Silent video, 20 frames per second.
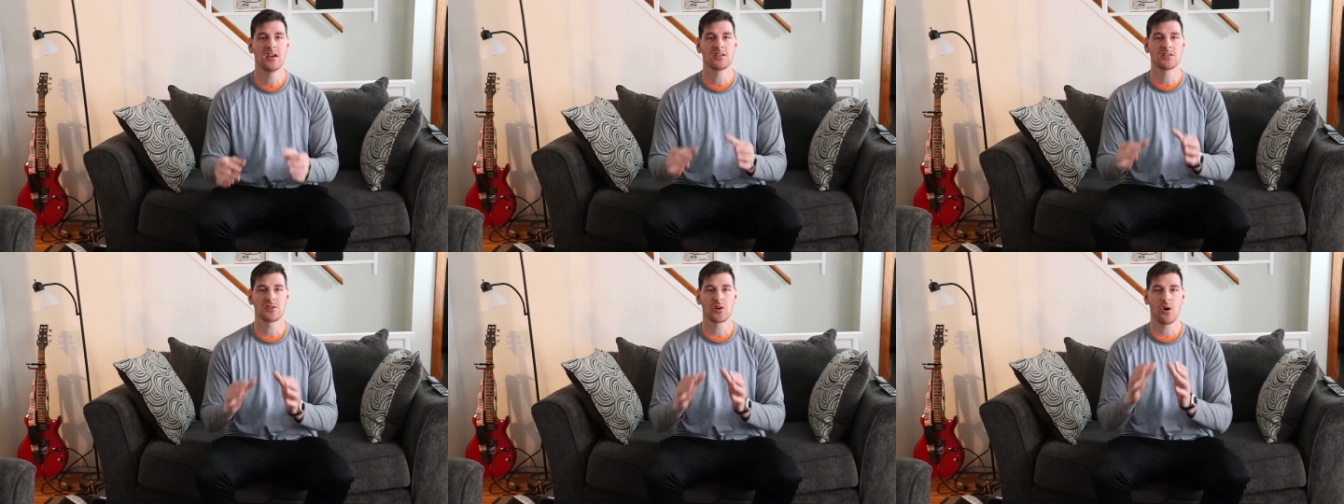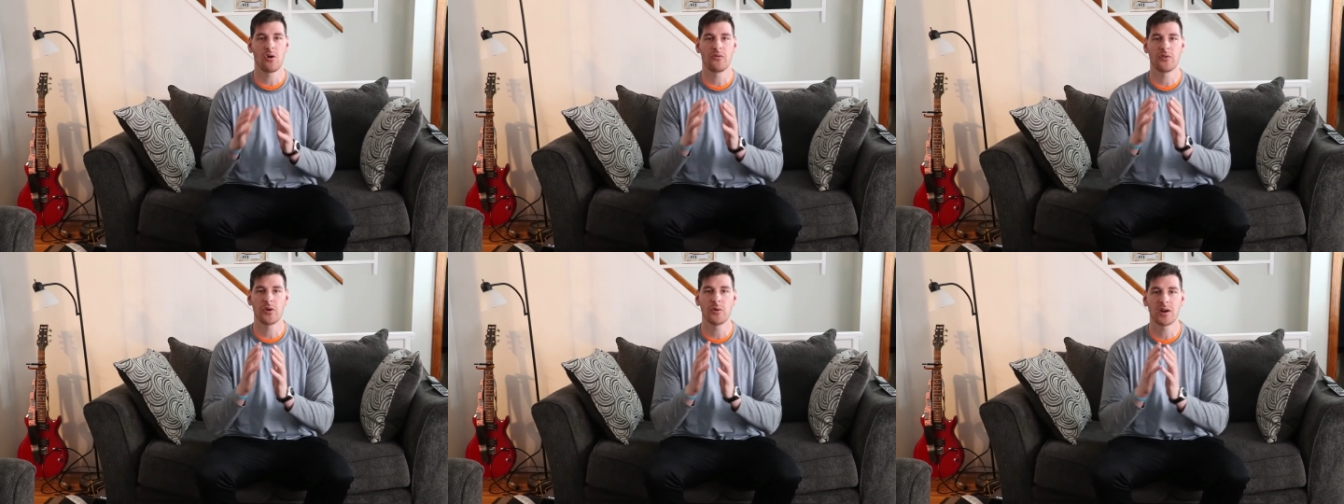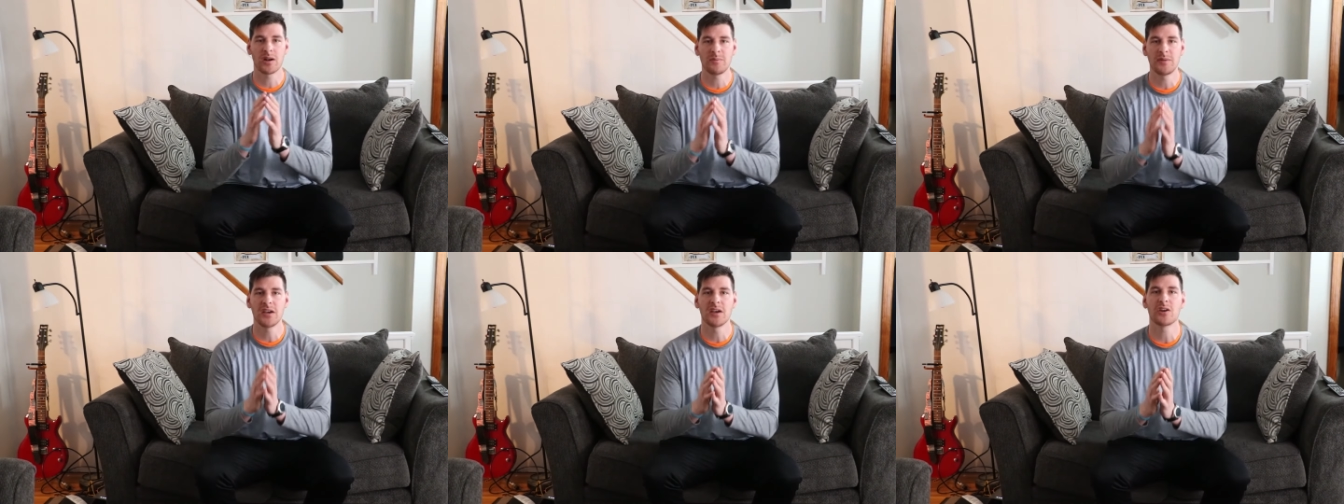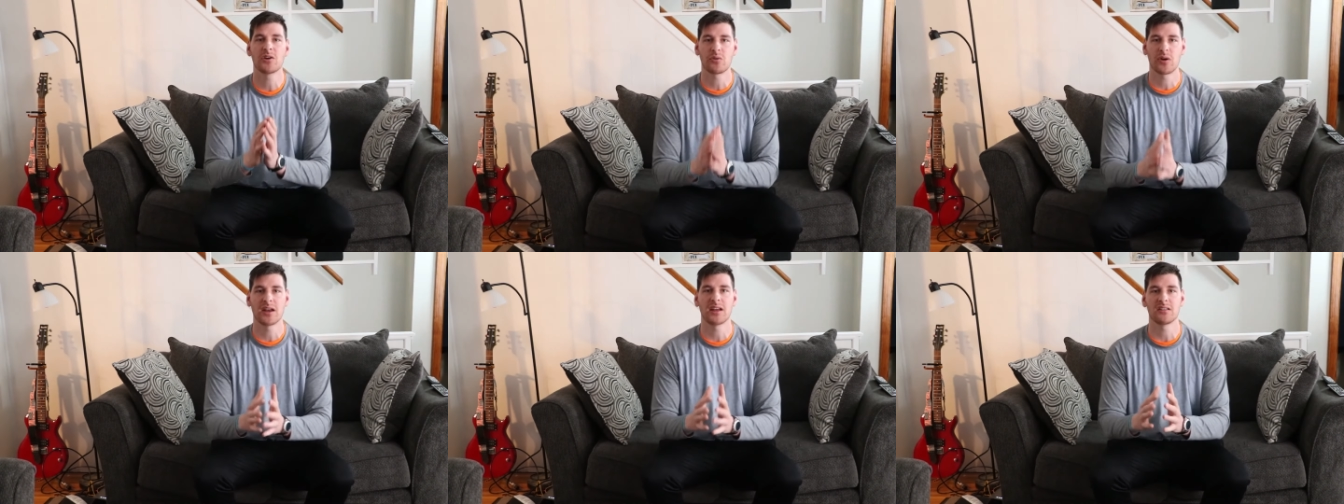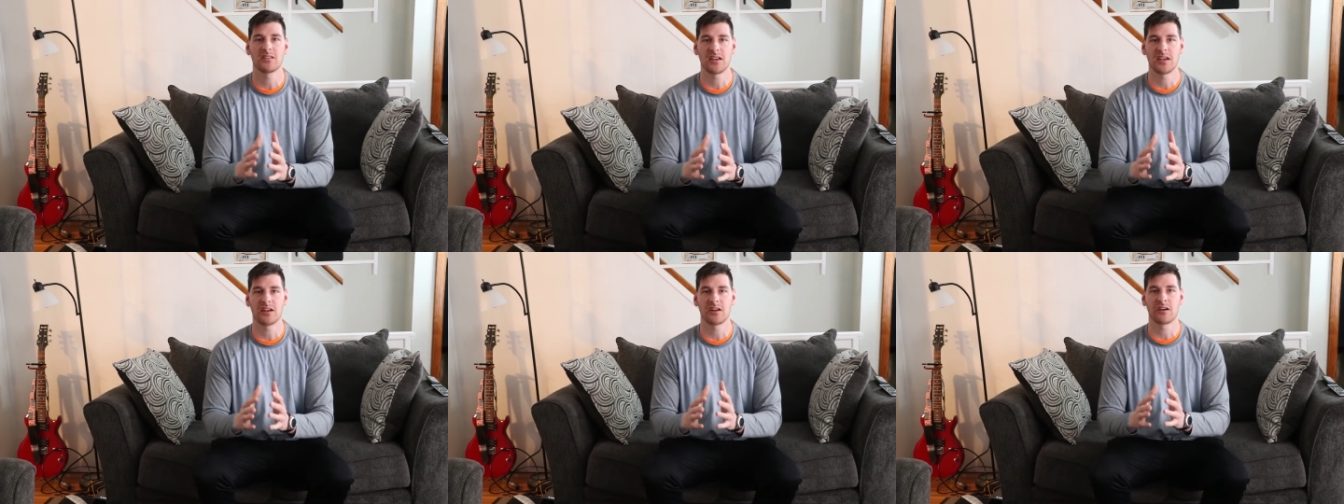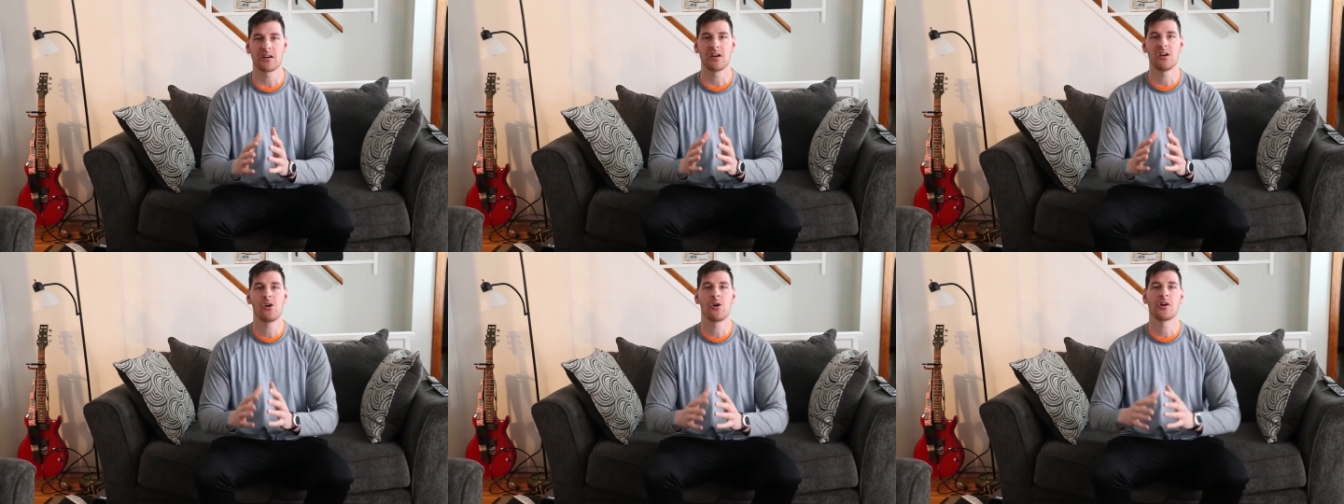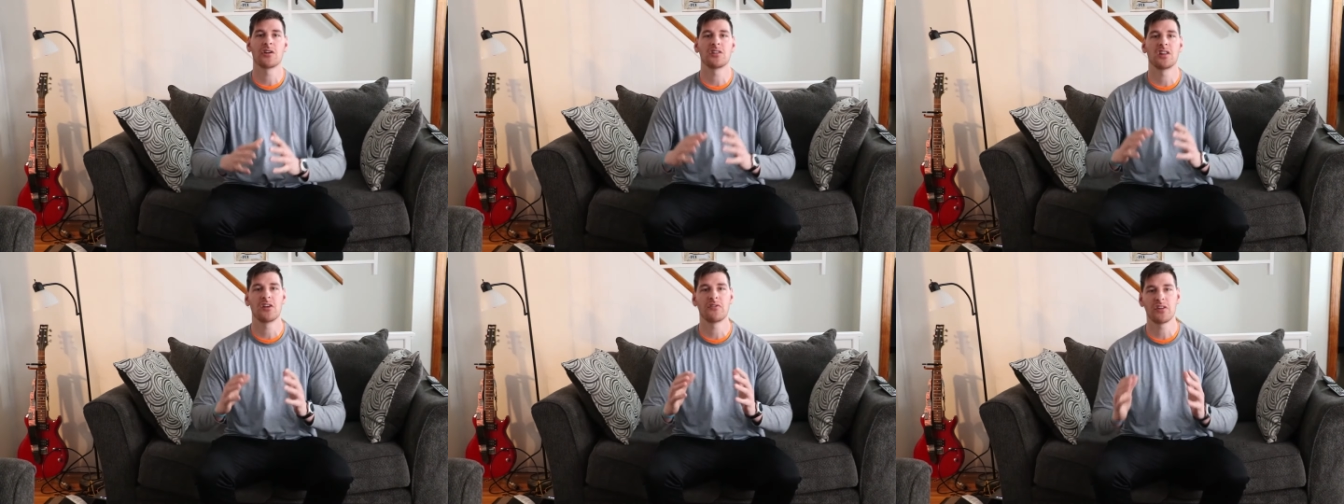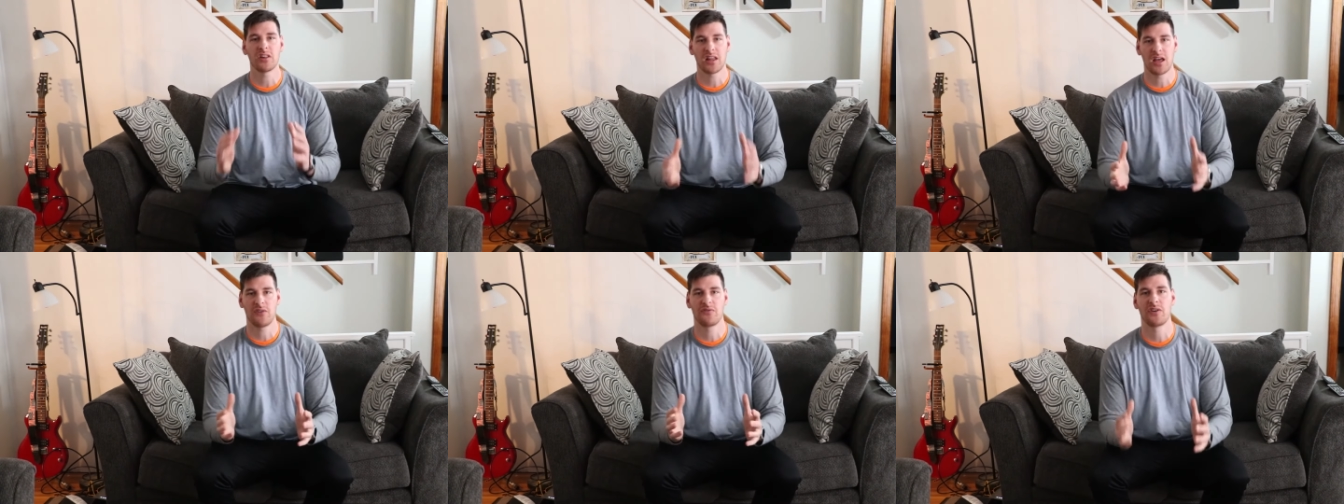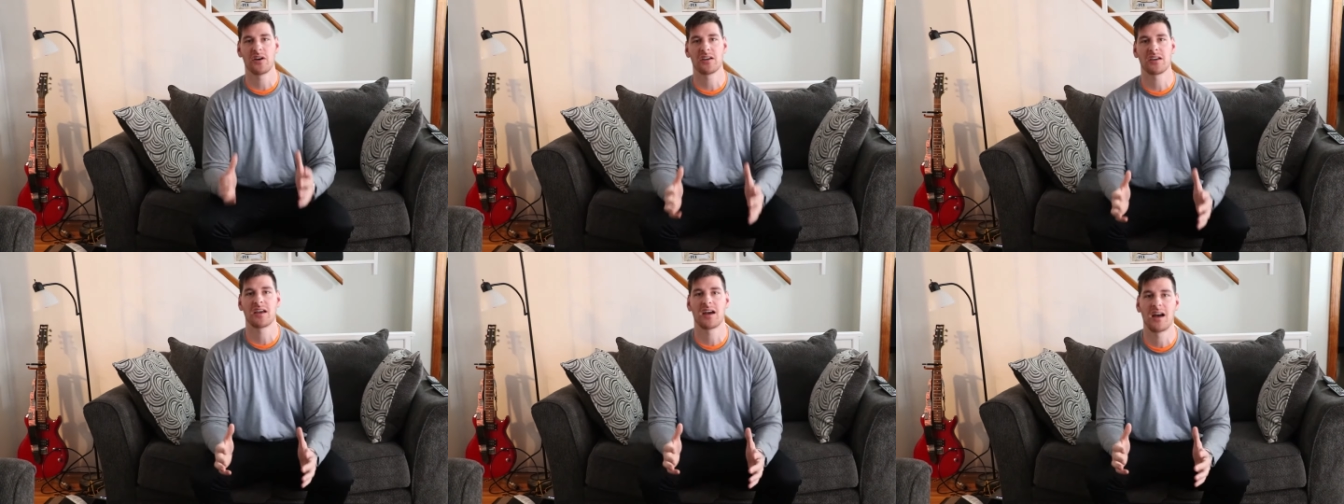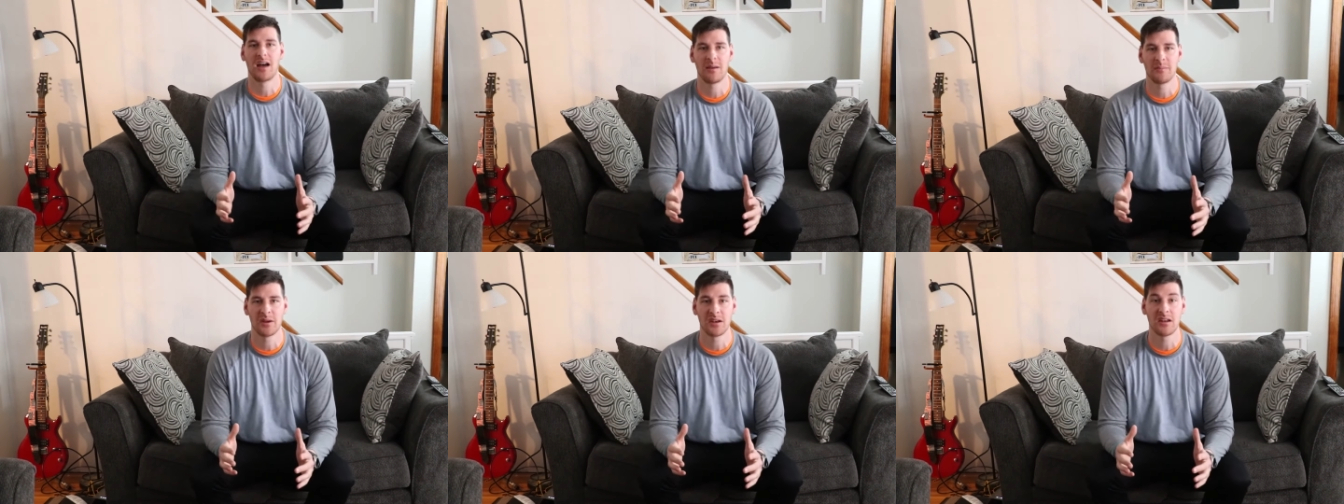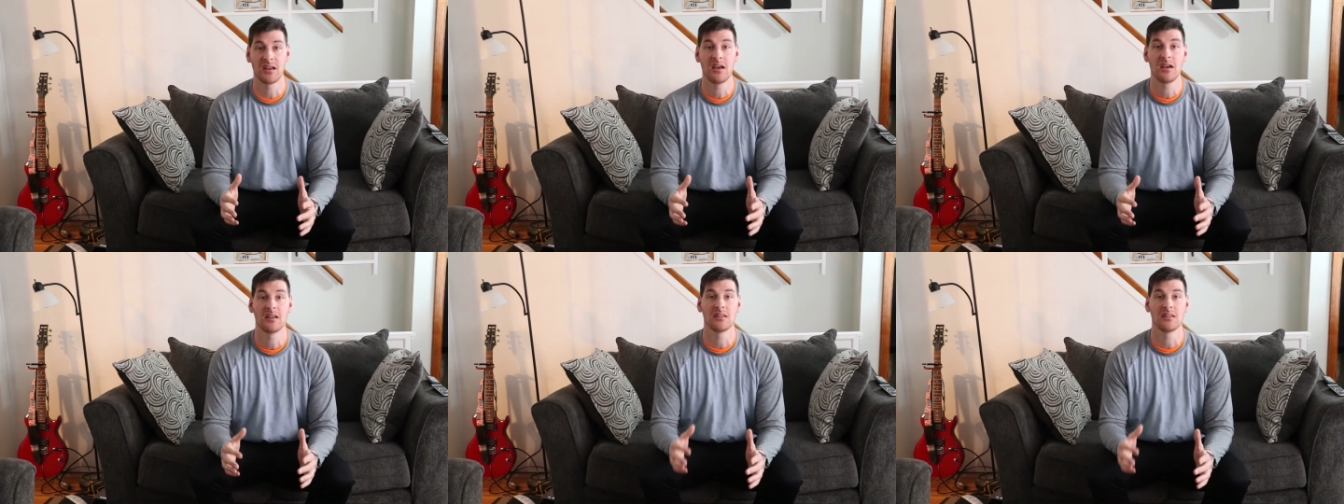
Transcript: So if you want to be a great leader or live a life uncommon,